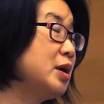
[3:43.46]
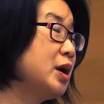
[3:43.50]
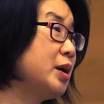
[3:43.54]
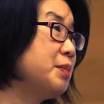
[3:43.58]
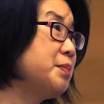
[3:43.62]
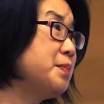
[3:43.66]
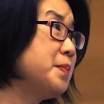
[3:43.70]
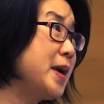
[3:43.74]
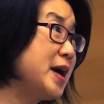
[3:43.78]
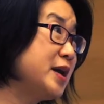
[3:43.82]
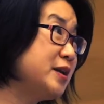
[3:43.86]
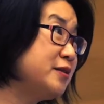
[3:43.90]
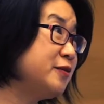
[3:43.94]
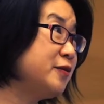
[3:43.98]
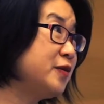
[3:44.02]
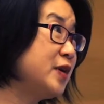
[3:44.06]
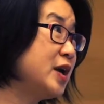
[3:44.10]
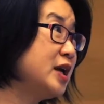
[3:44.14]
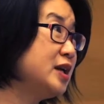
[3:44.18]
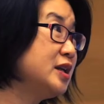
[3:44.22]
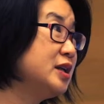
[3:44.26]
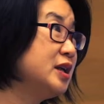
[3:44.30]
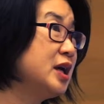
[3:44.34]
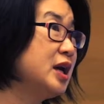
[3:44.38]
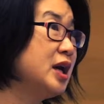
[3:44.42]

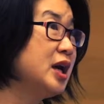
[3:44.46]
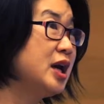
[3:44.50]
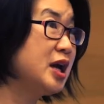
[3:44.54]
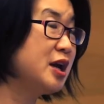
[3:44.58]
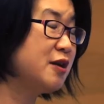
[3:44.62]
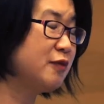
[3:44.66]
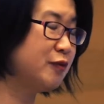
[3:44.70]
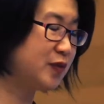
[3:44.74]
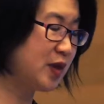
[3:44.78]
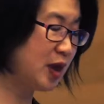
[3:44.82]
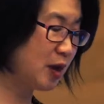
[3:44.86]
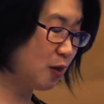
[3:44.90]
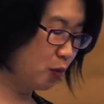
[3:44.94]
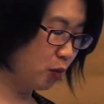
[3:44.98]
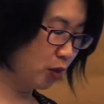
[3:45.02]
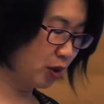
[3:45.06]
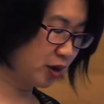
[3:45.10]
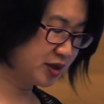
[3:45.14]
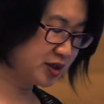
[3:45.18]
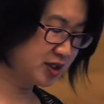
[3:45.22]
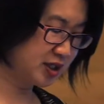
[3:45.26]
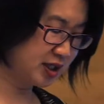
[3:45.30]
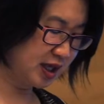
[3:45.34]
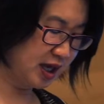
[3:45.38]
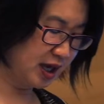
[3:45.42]
benefit if they
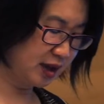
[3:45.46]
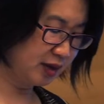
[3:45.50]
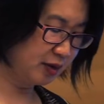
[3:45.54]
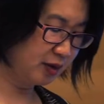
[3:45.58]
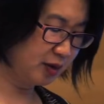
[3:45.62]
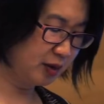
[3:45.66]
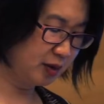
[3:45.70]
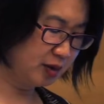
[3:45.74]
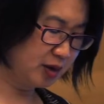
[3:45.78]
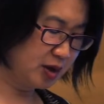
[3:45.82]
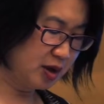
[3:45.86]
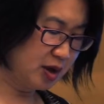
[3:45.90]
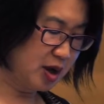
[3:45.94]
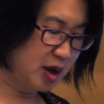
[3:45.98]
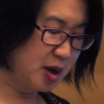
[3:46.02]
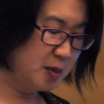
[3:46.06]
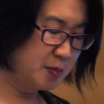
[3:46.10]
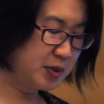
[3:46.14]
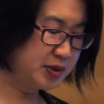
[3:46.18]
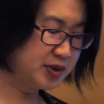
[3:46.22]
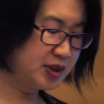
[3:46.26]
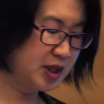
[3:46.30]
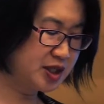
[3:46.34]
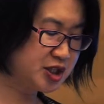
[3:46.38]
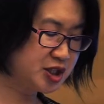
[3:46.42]
work together,
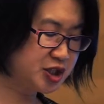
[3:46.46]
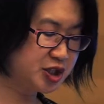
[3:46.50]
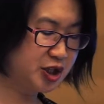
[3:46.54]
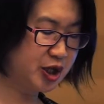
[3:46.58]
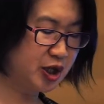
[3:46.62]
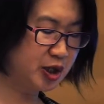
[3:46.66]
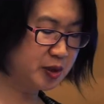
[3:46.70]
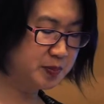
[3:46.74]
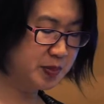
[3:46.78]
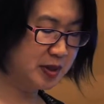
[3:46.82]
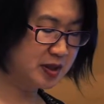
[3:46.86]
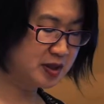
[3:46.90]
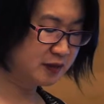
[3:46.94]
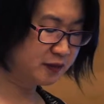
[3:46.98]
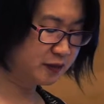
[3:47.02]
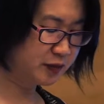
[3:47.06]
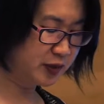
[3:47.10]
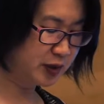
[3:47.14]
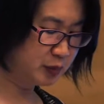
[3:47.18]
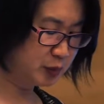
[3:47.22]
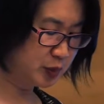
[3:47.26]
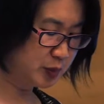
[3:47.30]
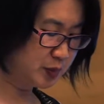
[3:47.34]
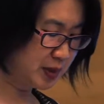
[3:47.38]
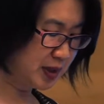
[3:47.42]
but that shared
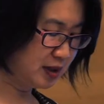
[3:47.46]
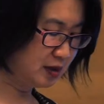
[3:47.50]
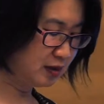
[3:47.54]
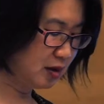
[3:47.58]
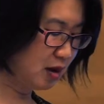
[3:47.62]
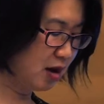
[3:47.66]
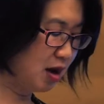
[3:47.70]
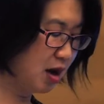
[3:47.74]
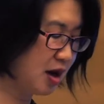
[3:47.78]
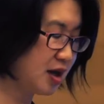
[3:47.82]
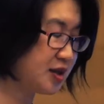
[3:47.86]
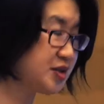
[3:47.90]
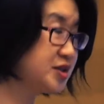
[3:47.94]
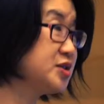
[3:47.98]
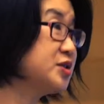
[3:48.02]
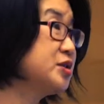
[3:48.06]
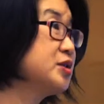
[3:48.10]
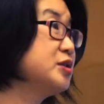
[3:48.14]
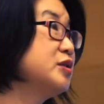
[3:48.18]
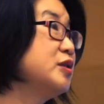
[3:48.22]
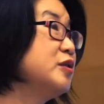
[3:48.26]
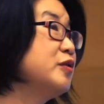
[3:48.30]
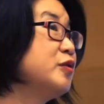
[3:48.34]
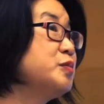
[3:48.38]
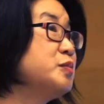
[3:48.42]
benefit would be lost
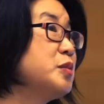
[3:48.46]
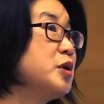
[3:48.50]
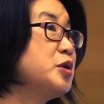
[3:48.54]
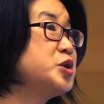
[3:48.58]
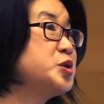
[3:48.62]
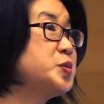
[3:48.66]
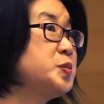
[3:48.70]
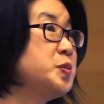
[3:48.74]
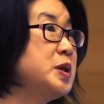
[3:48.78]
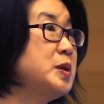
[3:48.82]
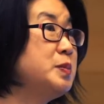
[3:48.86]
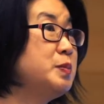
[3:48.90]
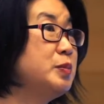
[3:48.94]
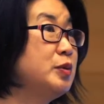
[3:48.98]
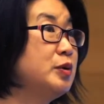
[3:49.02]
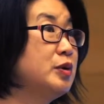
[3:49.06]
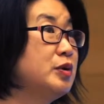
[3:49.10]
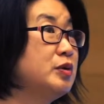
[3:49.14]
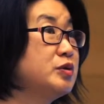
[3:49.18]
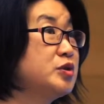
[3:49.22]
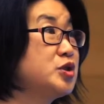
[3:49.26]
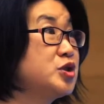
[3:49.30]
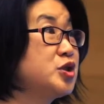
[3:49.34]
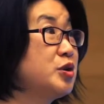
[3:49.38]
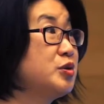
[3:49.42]
if most
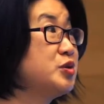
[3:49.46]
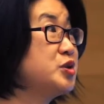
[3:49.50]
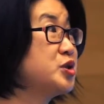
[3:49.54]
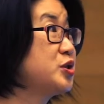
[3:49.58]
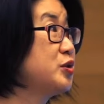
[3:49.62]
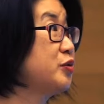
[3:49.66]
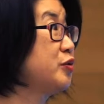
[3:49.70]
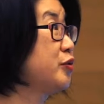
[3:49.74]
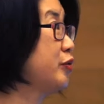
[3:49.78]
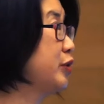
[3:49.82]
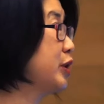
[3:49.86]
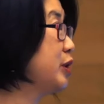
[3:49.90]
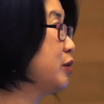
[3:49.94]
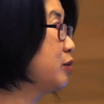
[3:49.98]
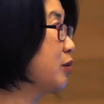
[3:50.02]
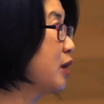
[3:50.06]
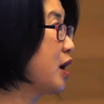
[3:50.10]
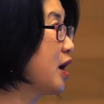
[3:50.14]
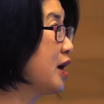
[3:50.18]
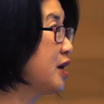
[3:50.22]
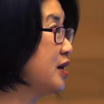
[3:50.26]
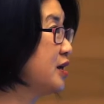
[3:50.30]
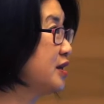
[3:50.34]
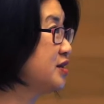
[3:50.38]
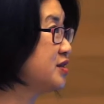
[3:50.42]
people chose to free
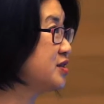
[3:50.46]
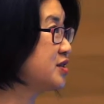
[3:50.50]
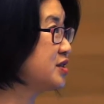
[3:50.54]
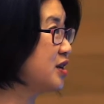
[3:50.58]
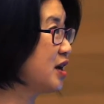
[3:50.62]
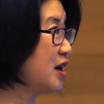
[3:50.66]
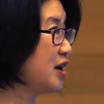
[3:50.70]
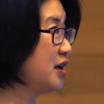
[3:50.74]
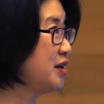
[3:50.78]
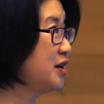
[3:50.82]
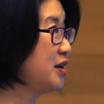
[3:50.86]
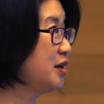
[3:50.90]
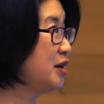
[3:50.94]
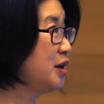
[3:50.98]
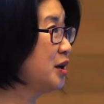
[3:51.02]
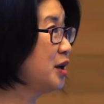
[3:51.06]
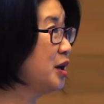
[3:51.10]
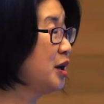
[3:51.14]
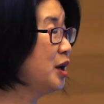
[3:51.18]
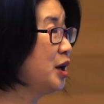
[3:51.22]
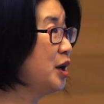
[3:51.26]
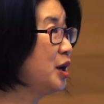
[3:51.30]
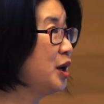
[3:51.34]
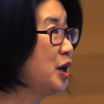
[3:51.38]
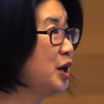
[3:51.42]
ride instead.
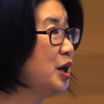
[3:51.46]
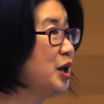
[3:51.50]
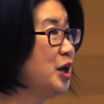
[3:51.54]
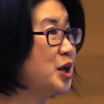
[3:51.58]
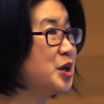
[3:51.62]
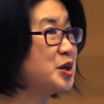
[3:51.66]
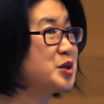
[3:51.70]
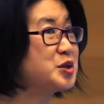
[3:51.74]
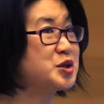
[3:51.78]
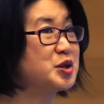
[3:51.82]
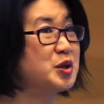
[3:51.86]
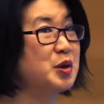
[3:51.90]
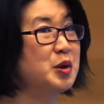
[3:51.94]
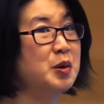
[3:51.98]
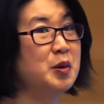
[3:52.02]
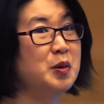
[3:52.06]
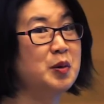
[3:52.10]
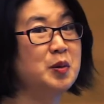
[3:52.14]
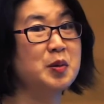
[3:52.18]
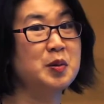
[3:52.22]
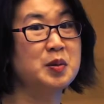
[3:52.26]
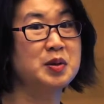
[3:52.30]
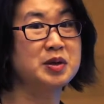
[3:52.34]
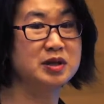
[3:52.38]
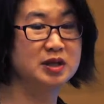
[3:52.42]

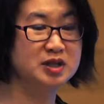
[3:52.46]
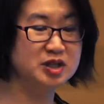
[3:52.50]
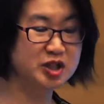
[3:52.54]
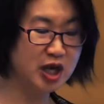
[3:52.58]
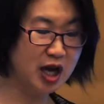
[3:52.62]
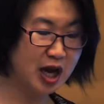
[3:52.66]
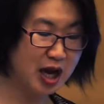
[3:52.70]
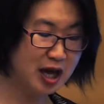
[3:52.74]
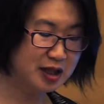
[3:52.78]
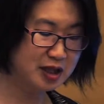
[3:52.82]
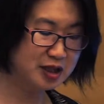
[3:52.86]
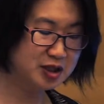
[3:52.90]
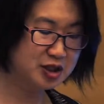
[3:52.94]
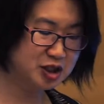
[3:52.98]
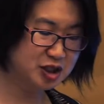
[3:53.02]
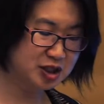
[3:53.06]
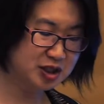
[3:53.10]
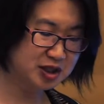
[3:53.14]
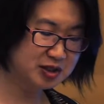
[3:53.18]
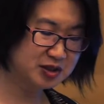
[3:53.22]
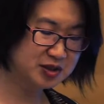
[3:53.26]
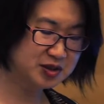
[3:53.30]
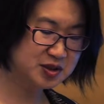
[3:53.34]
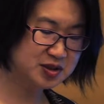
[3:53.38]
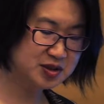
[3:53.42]
So the challenge
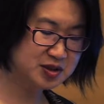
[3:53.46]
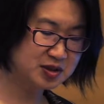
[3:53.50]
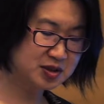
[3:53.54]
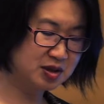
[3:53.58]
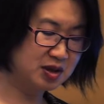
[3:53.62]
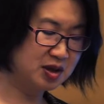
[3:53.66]
is,